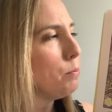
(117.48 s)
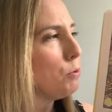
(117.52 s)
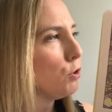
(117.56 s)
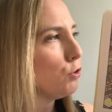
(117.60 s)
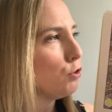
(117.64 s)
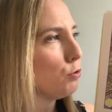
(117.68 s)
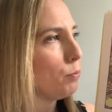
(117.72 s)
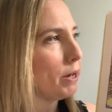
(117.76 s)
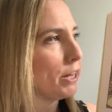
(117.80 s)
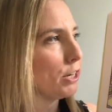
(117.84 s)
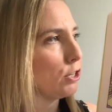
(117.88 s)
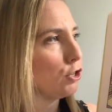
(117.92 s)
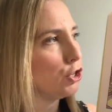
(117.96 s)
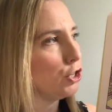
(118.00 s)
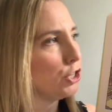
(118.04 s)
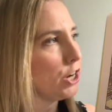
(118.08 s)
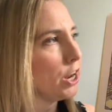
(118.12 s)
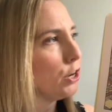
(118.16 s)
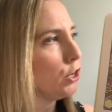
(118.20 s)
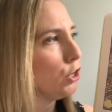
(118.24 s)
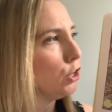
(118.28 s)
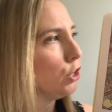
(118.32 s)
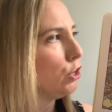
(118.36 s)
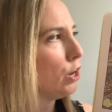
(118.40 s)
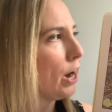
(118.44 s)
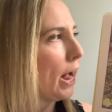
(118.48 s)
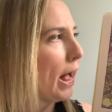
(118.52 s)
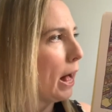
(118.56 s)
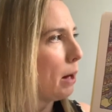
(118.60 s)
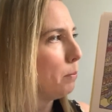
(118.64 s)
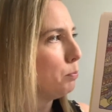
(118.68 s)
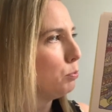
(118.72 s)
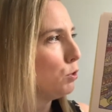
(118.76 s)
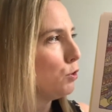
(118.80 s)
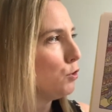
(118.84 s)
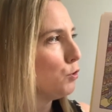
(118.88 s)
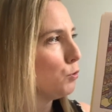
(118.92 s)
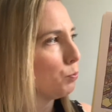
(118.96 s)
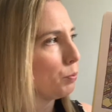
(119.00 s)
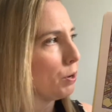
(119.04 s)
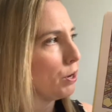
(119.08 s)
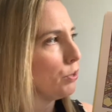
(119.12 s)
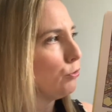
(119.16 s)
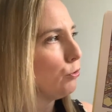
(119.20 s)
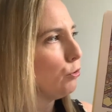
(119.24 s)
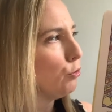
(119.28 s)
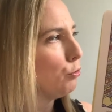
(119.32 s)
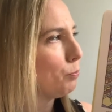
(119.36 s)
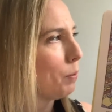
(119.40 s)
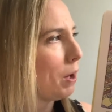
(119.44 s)
also buying cheddar, apples,
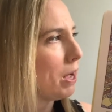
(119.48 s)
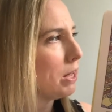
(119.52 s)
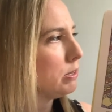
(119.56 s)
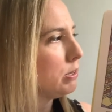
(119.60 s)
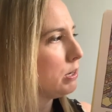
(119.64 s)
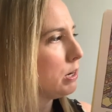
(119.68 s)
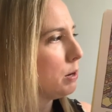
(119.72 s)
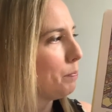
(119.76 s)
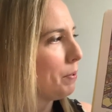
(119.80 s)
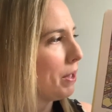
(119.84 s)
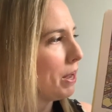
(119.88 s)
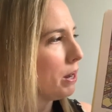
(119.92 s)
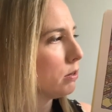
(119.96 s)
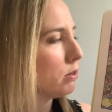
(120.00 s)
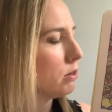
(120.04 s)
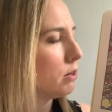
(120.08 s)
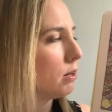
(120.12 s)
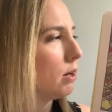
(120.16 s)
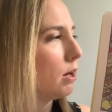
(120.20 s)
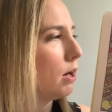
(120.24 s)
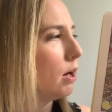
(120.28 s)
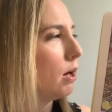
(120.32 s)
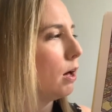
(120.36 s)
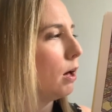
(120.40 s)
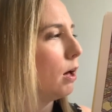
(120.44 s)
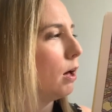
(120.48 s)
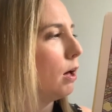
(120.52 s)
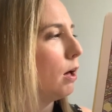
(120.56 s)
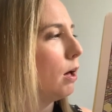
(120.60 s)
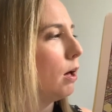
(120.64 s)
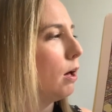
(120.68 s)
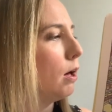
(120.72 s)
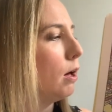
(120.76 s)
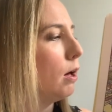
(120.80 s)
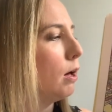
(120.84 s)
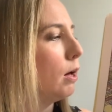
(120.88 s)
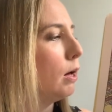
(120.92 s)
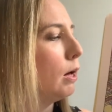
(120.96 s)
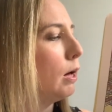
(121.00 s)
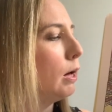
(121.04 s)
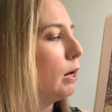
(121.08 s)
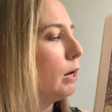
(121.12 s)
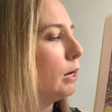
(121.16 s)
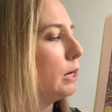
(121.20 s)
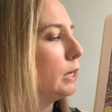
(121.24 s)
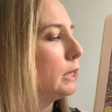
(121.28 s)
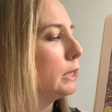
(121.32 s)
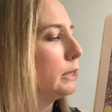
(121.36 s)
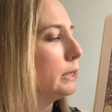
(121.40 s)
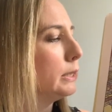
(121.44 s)
pretzels, pasta, pear.
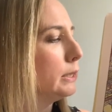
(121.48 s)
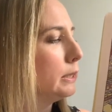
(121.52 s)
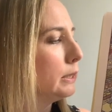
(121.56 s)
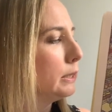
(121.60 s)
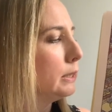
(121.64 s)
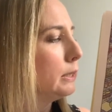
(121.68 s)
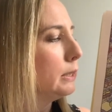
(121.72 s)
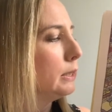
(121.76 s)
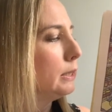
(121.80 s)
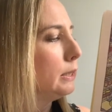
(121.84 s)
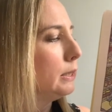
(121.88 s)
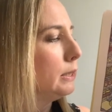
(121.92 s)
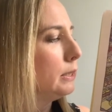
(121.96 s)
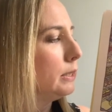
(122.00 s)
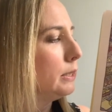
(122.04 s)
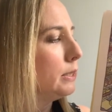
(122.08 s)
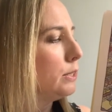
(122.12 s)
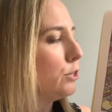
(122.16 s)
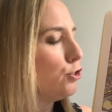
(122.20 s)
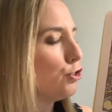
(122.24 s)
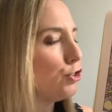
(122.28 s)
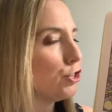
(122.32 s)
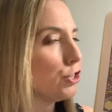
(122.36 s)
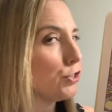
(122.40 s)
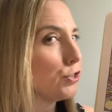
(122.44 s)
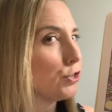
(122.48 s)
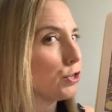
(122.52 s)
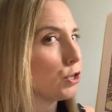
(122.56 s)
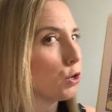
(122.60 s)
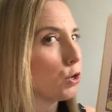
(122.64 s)
Aha. It's just a